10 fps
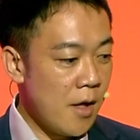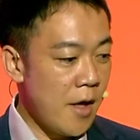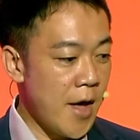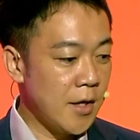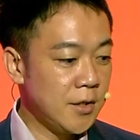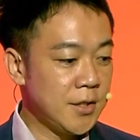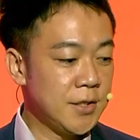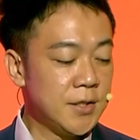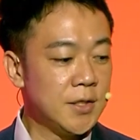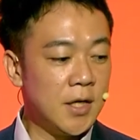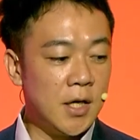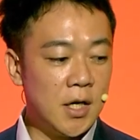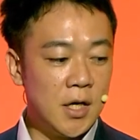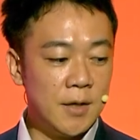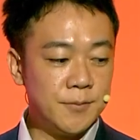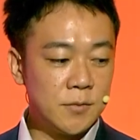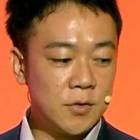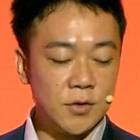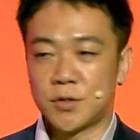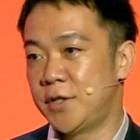And
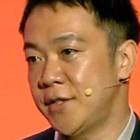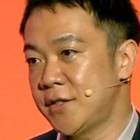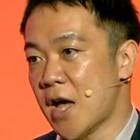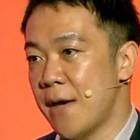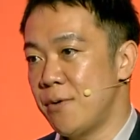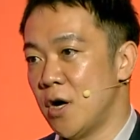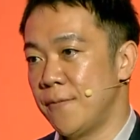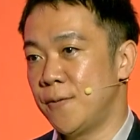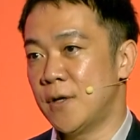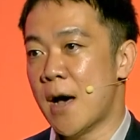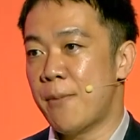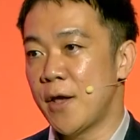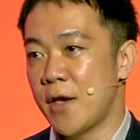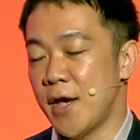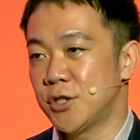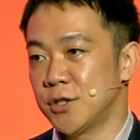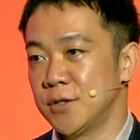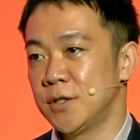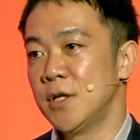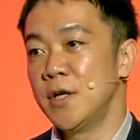this type of application
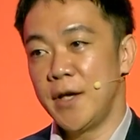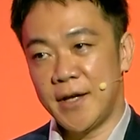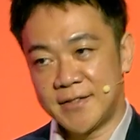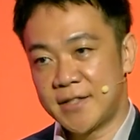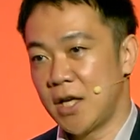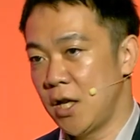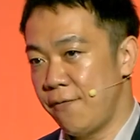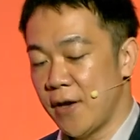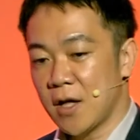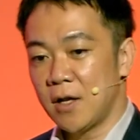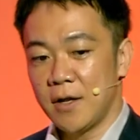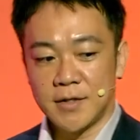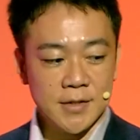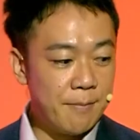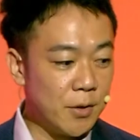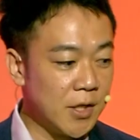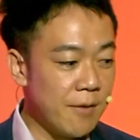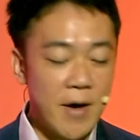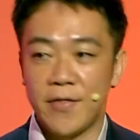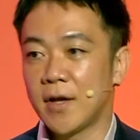is significantly supported
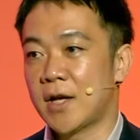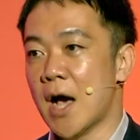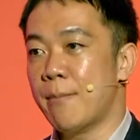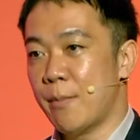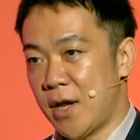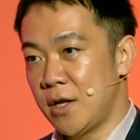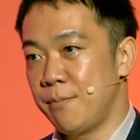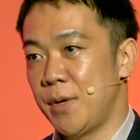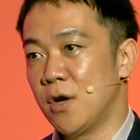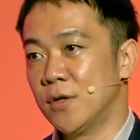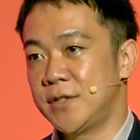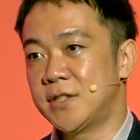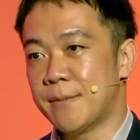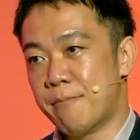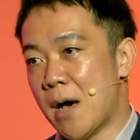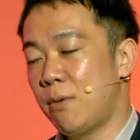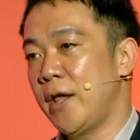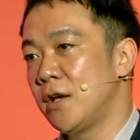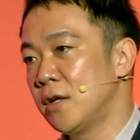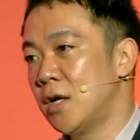by the government because it's a
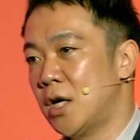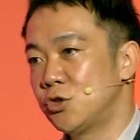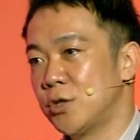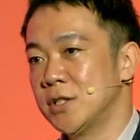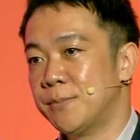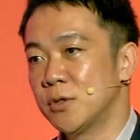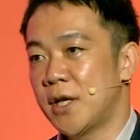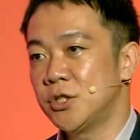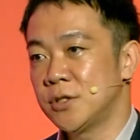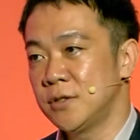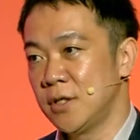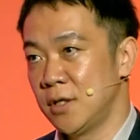public transportation.